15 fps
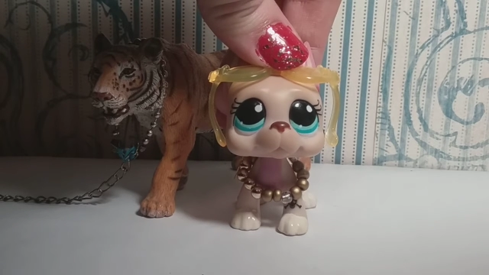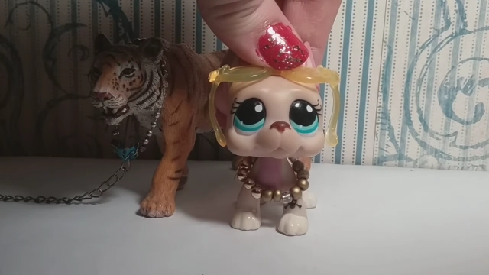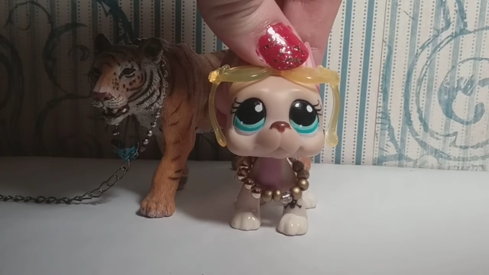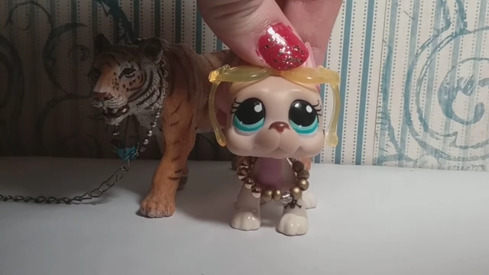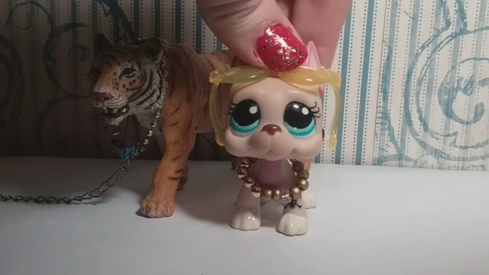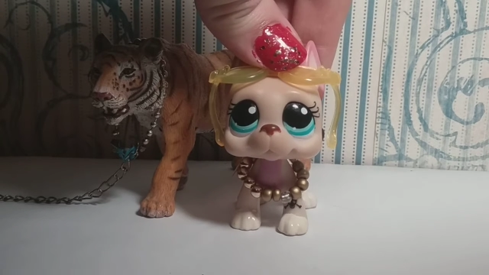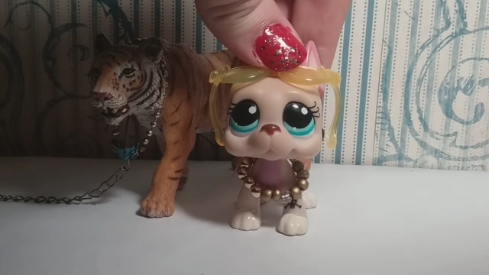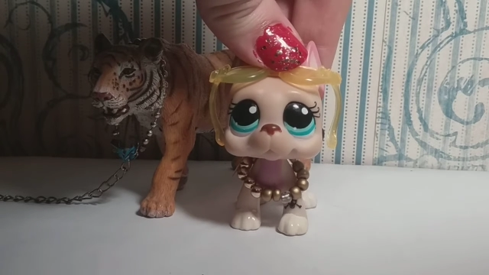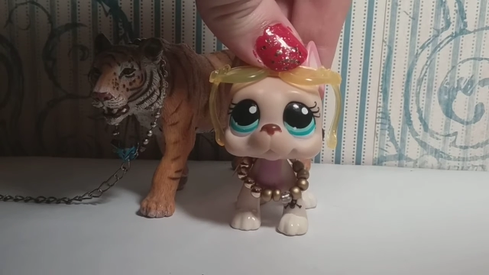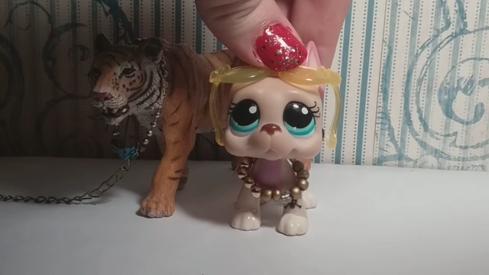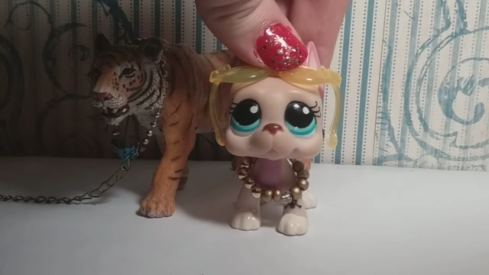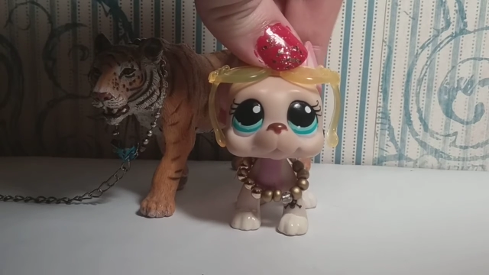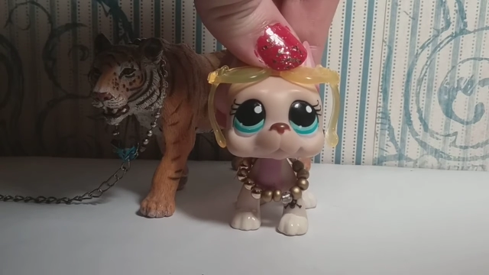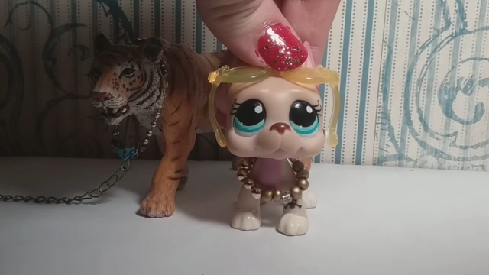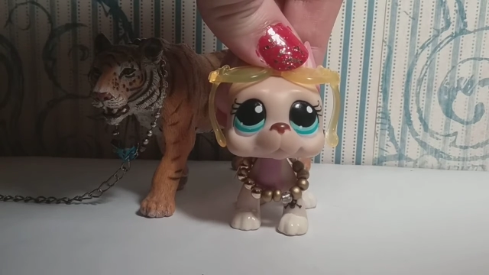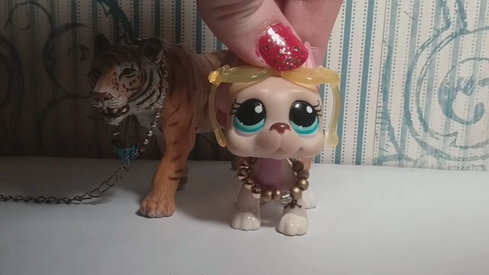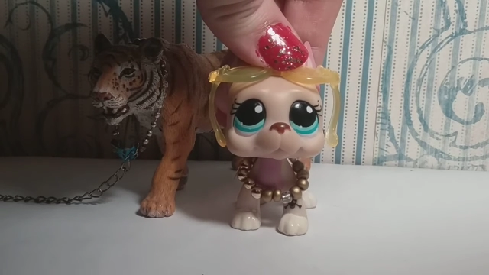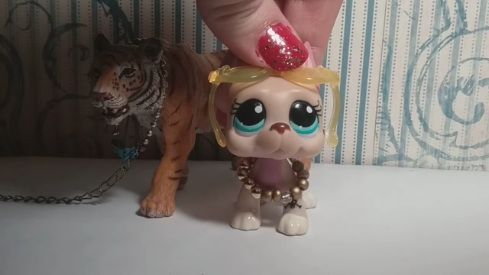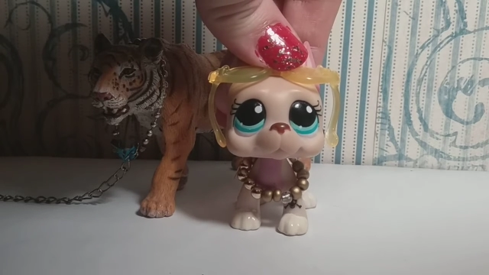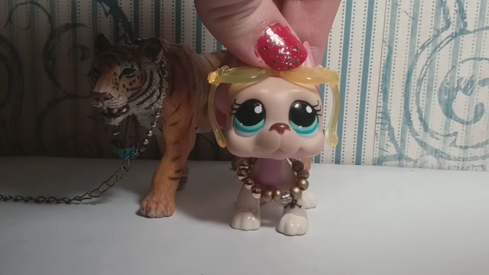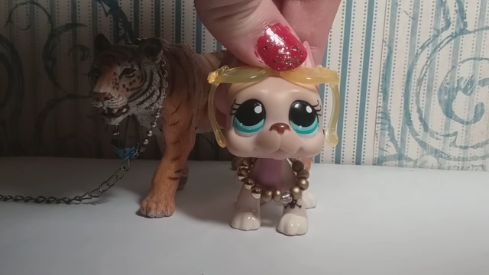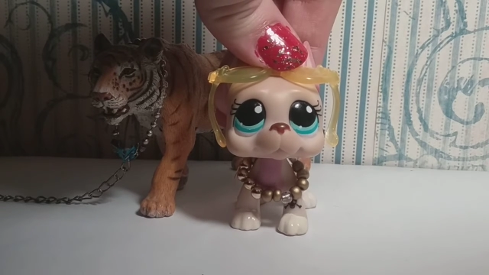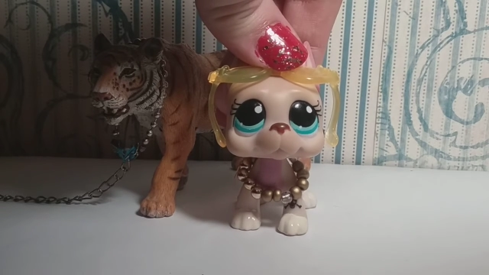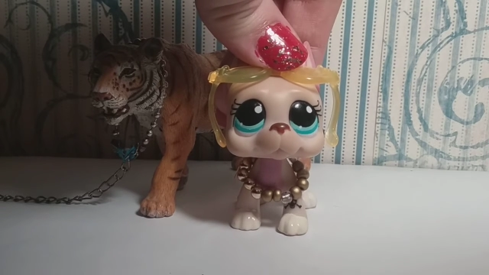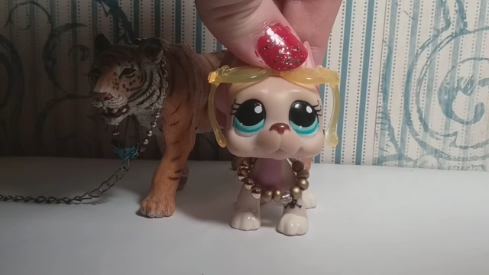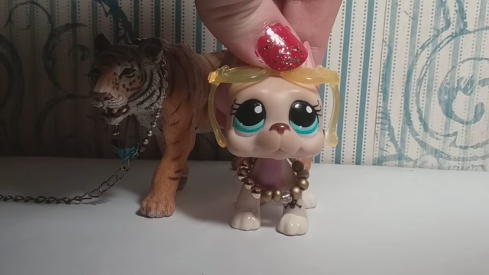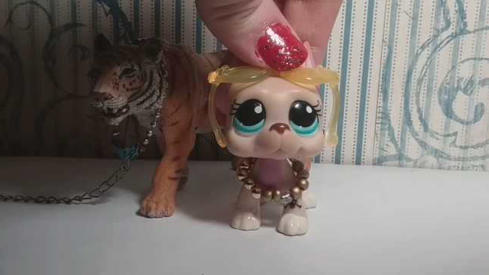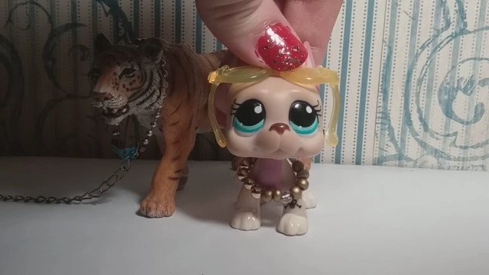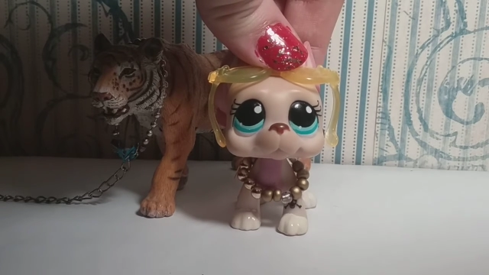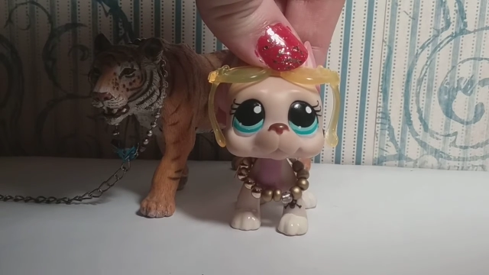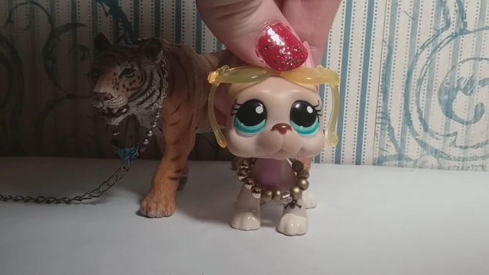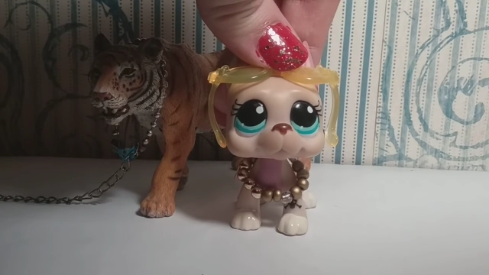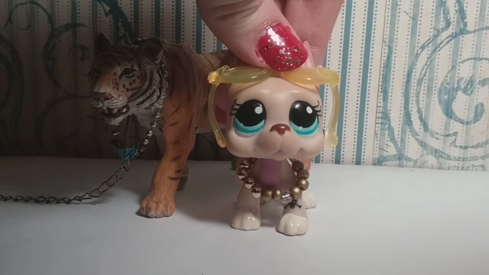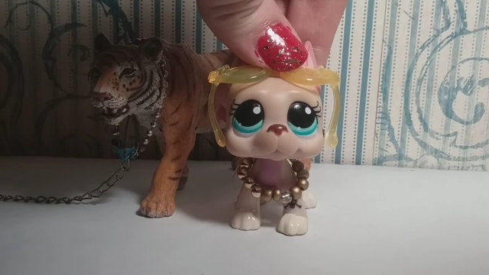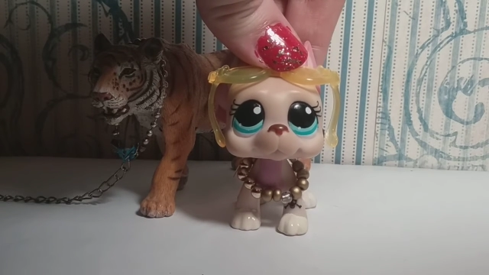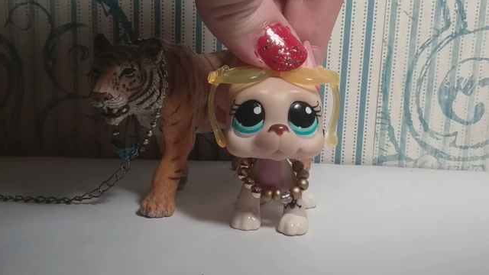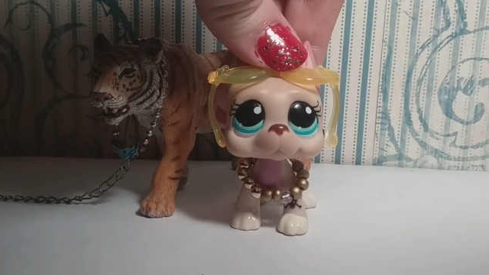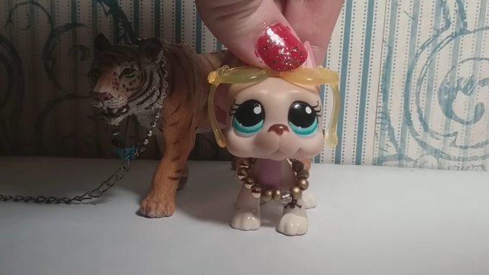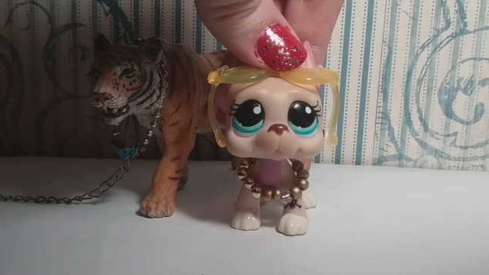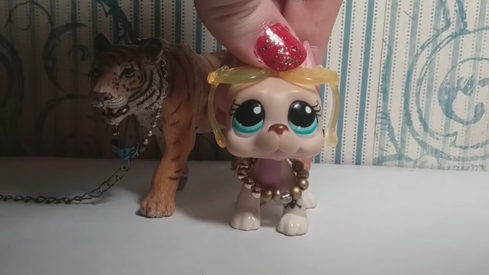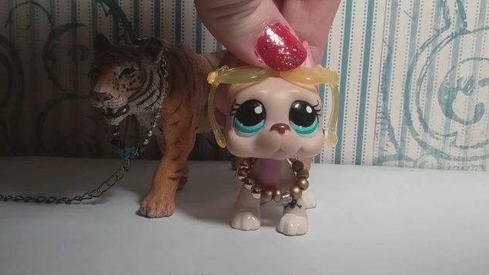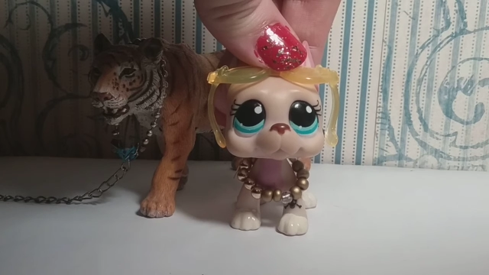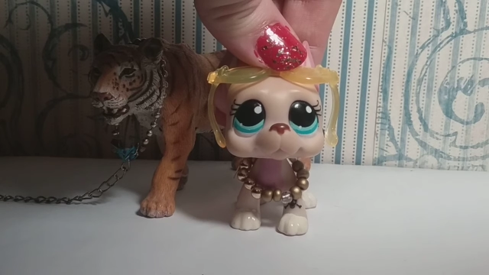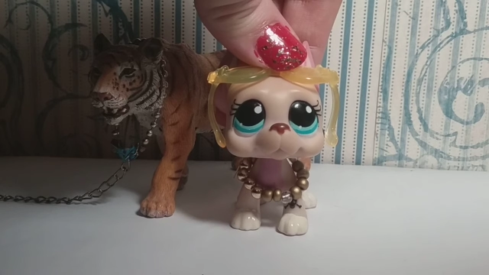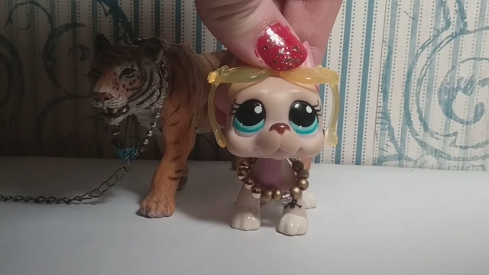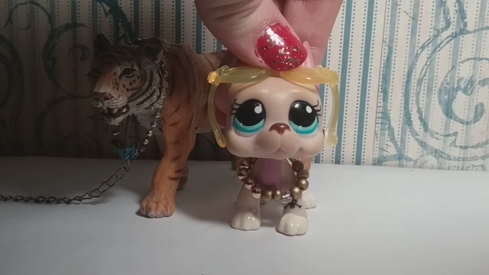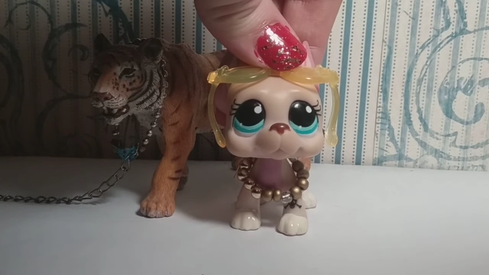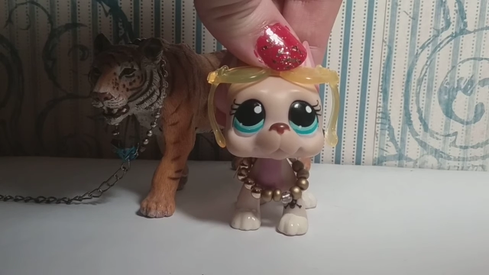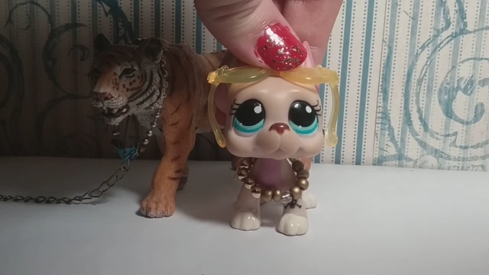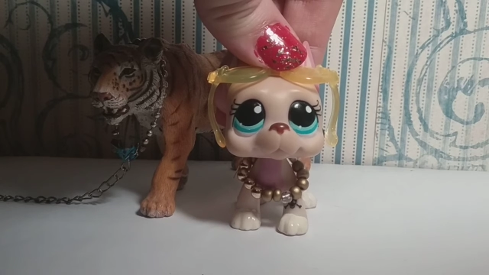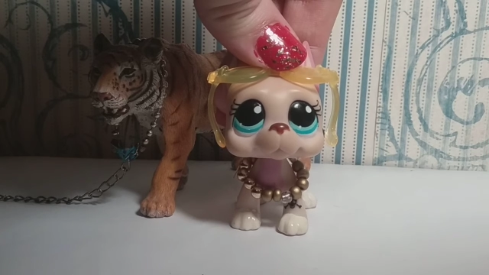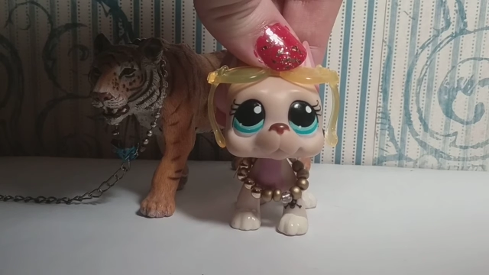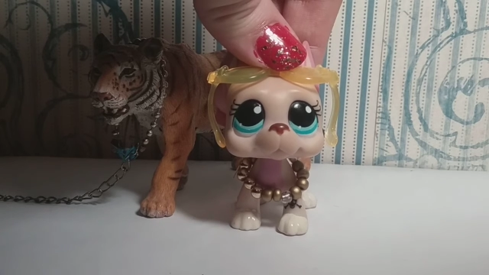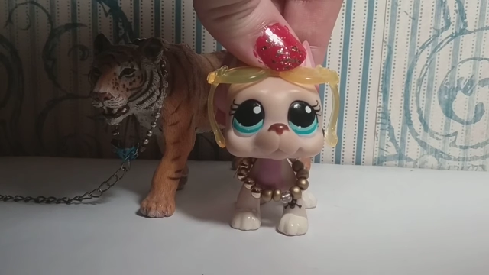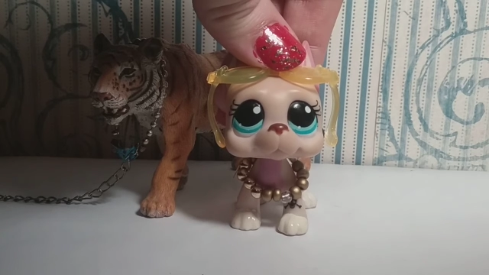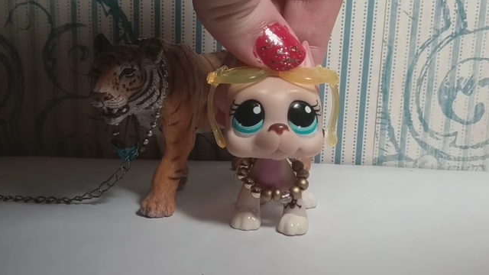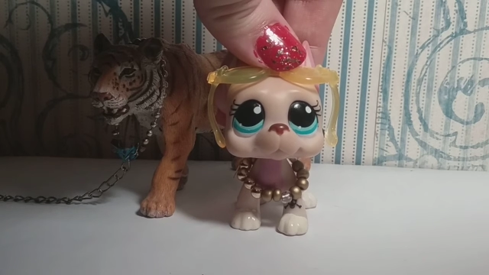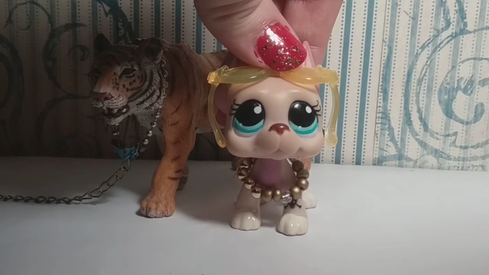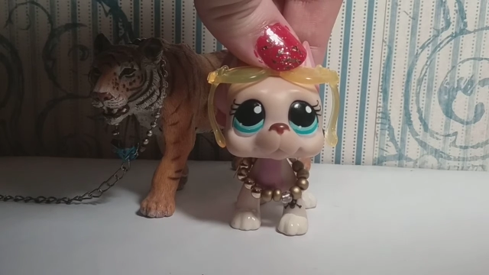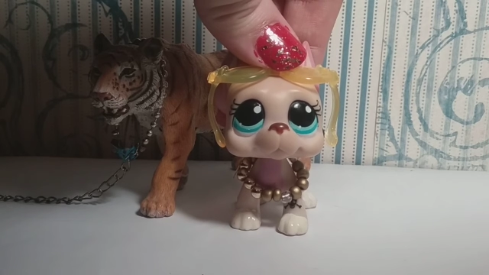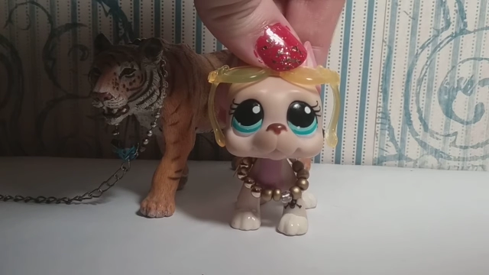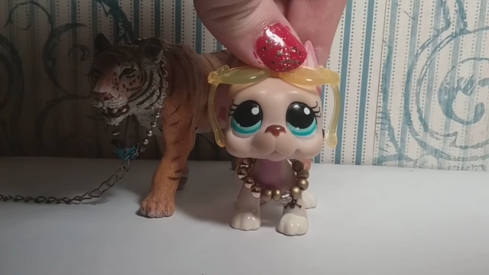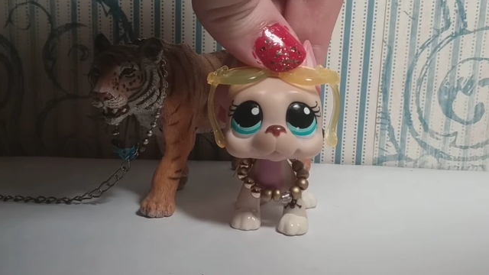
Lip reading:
Nobody's mouth can be seen.